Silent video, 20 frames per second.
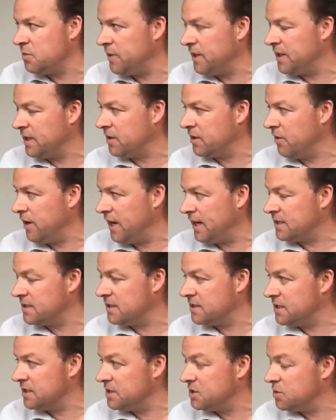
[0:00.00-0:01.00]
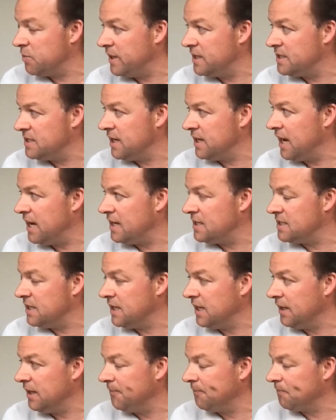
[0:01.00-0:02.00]
with the connectors in
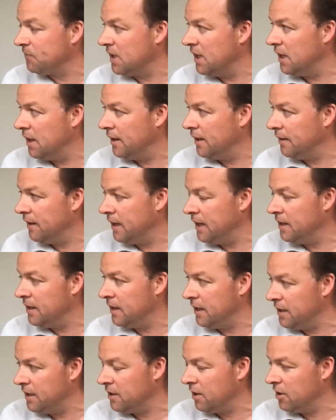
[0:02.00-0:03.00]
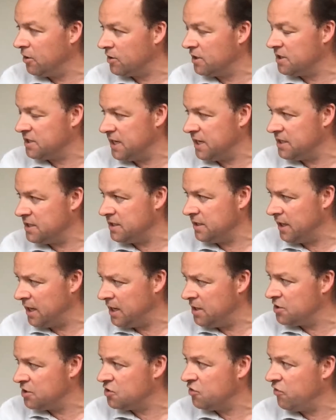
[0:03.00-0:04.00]
2018 in the localization
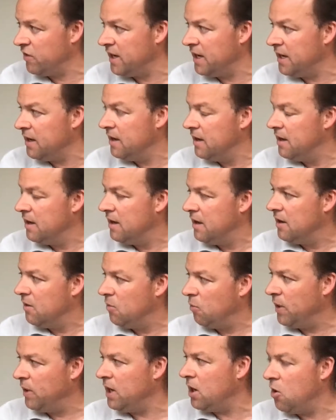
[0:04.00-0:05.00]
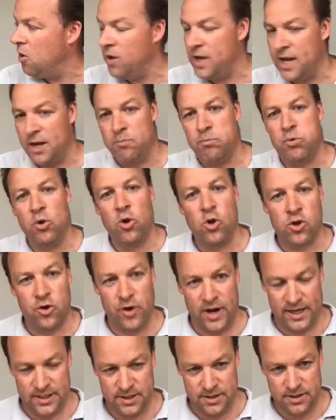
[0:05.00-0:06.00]
industry, we only had pull
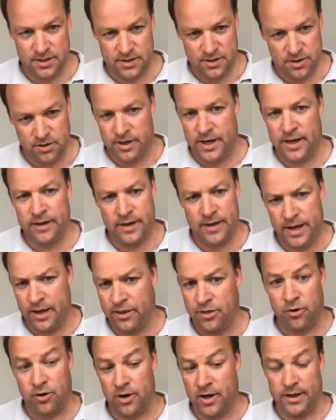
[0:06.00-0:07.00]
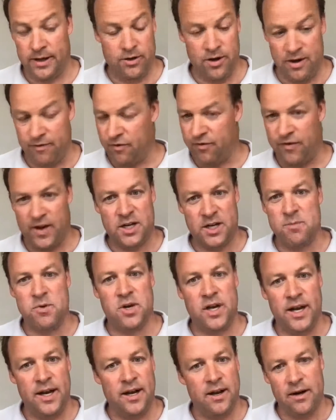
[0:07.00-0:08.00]
connectors. So I thought like you have a vacuum
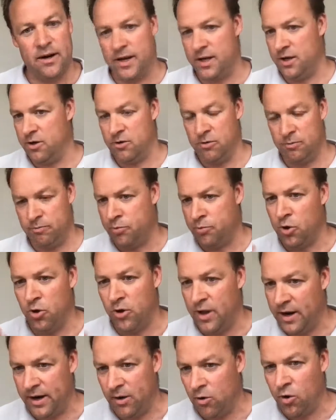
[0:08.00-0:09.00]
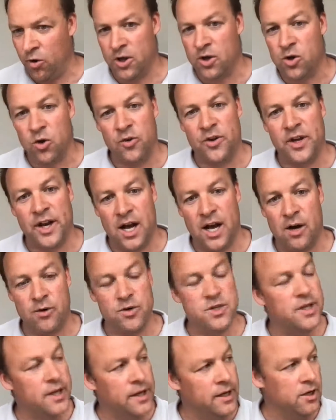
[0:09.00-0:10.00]
cleaner and you pull all the content
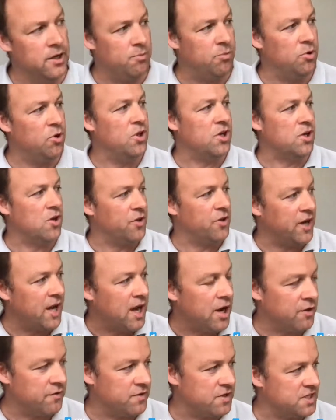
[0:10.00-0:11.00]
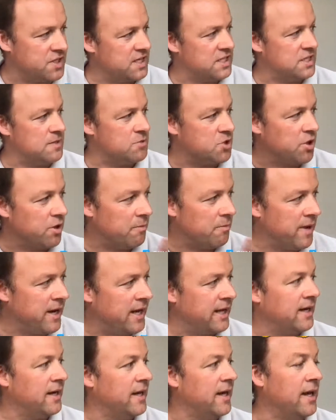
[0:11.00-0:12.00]
out. You pull the content out of the systems
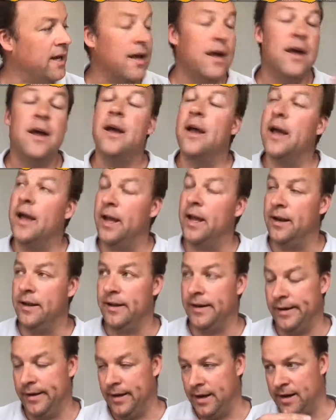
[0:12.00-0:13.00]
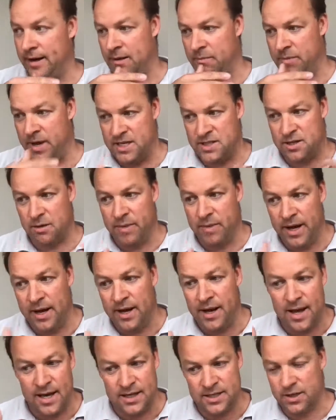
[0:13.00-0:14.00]
automatically, and then based on
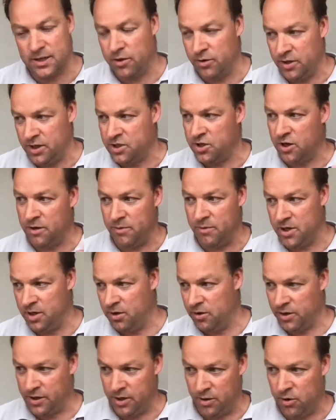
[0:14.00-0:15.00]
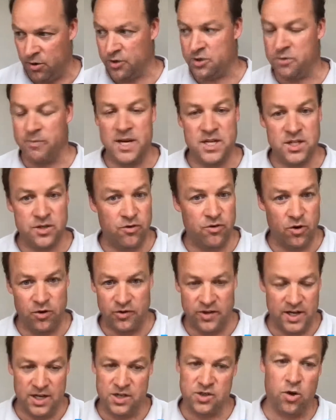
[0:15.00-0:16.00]
metadata, you determine your automation rules,
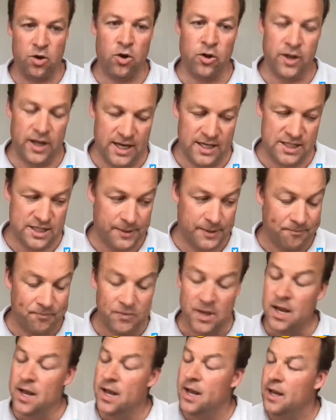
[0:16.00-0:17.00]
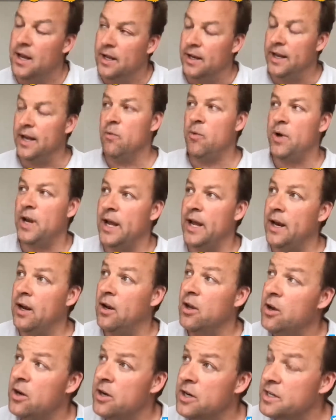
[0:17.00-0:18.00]
and it's all easy. Then what I
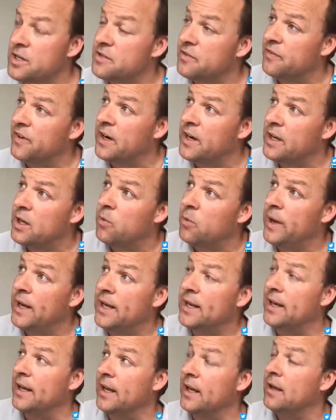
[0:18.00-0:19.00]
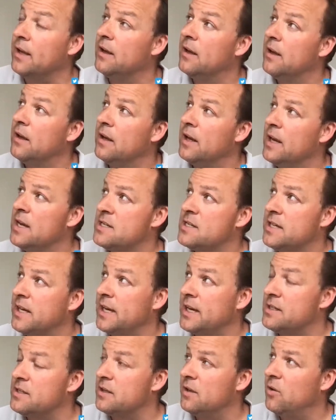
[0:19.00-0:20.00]
learned very quickly is
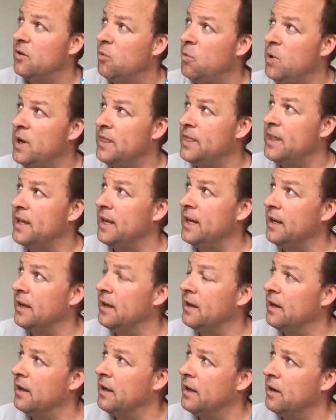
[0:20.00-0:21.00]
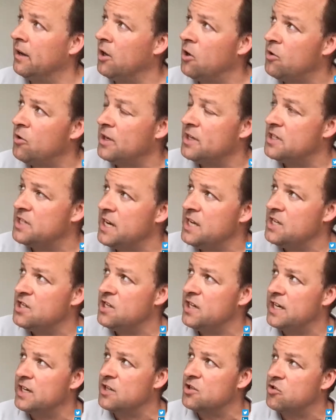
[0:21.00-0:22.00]
that what the
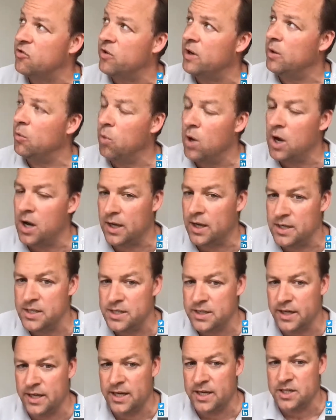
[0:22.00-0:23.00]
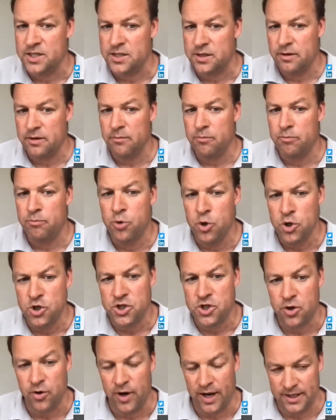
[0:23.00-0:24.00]
localization industry want is push
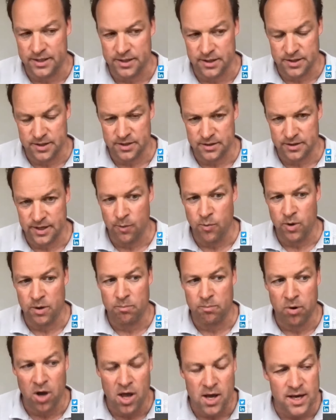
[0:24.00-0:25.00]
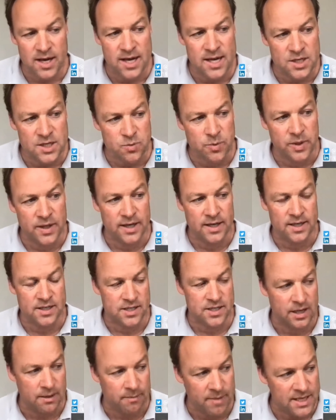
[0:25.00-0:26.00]
connectors. They want plugins within the
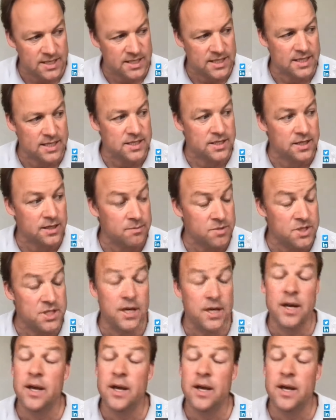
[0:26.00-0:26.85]
CMS systems,